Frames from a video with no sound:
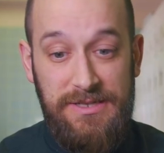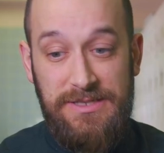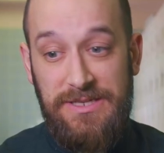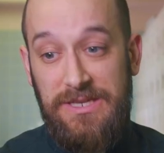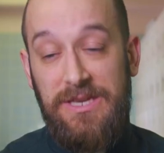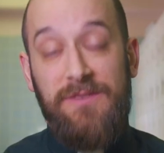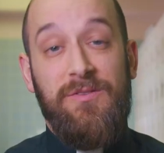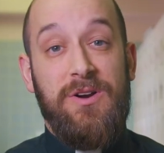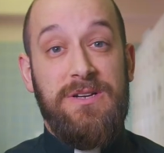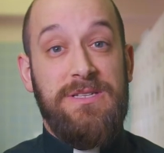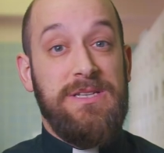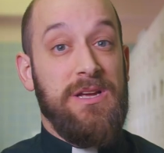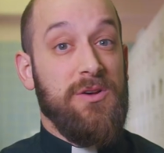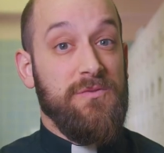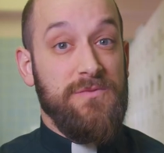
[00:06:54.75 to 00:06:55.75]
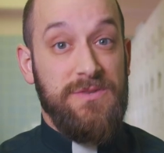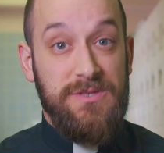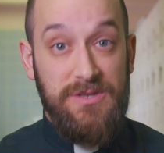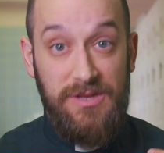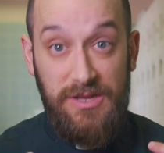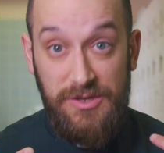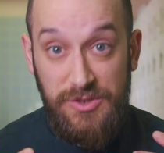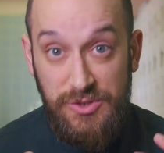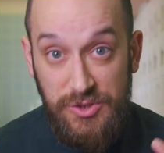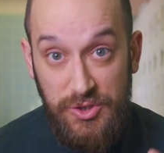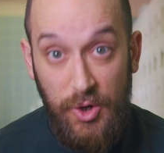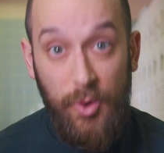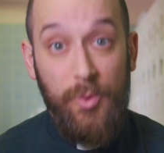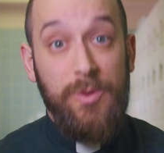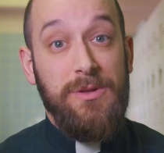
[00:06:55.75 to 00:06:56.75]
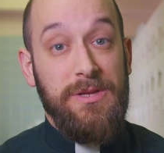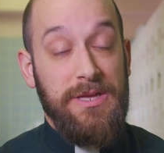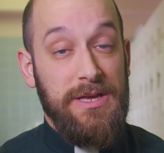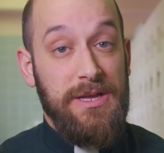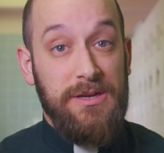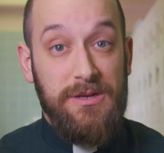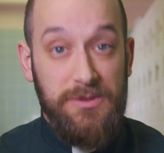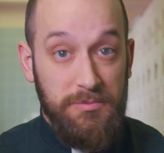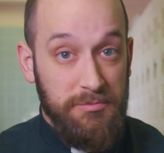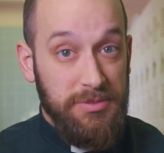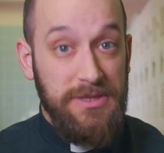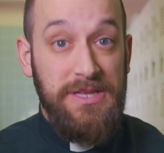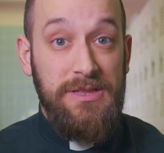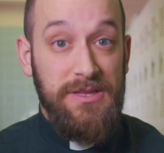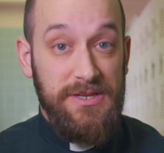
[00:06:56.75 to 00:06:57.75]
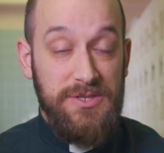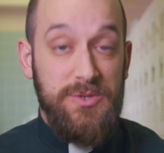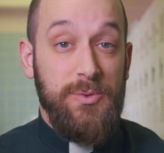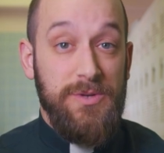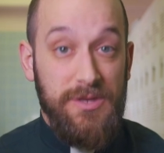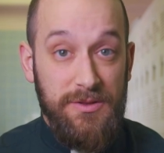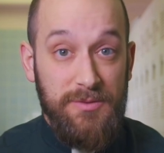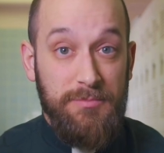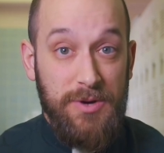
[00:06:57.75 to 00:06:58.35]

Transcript: to give ourselves totally and completely to another